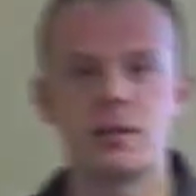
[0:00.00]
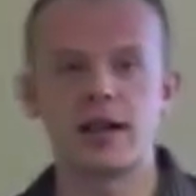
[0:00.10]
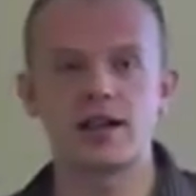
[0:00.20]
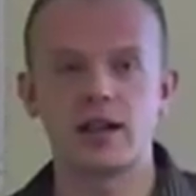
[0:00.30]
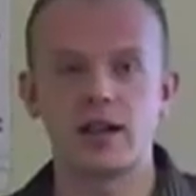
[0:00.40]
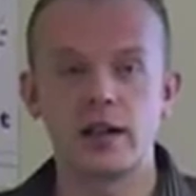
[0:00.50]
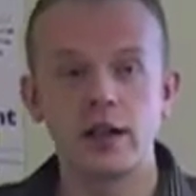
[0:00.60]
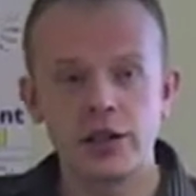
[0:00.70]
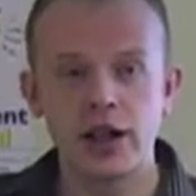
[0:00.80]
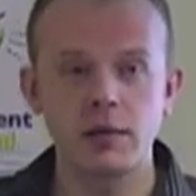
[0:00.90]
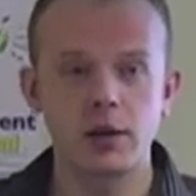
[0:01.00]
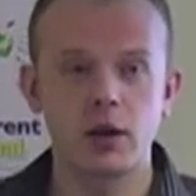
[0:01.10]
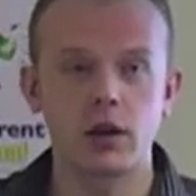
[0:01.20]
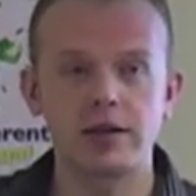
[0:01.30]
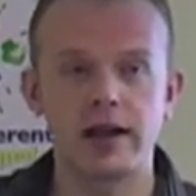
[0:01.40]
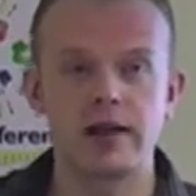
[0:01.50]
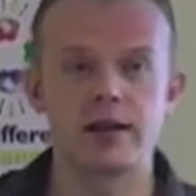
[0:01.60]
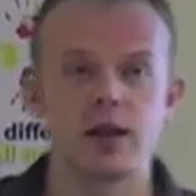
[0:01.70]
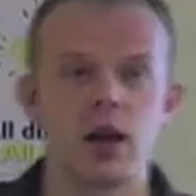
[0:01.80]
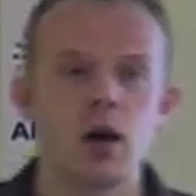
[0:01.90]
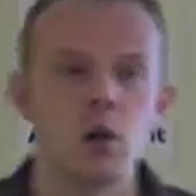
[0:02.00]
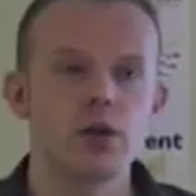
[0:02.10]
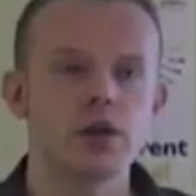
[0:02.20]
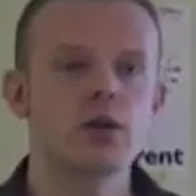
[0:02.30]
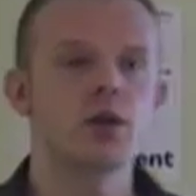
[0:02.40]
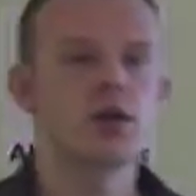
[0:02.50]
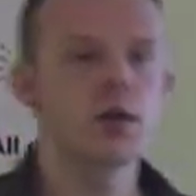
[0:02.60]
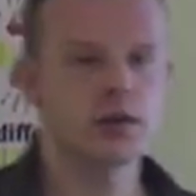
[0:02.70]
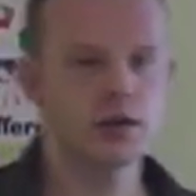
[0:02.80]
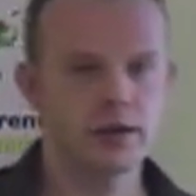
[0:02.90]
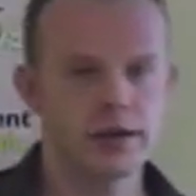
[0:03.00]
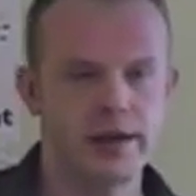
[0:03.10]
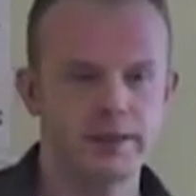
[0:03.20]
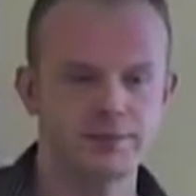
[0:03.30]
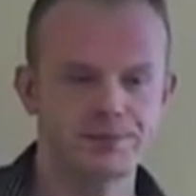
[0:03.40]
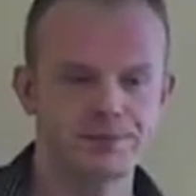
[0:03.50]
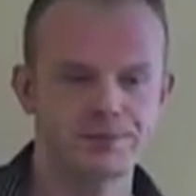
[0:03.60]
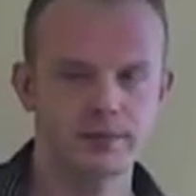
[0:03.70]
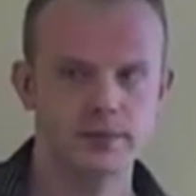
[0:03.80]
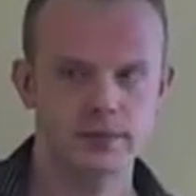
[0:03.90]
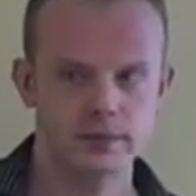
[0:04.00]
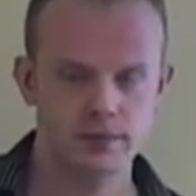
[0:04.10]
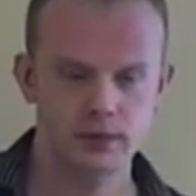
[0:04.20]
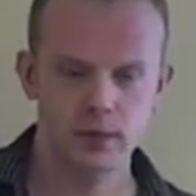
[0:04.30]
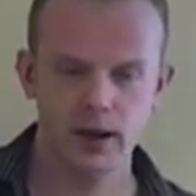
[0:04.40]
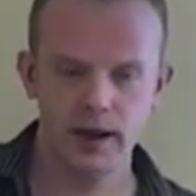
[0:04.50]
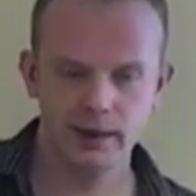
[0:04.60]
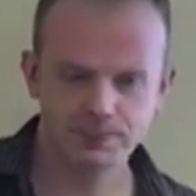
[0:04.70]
basically shape your content. What do you call this content? Okay.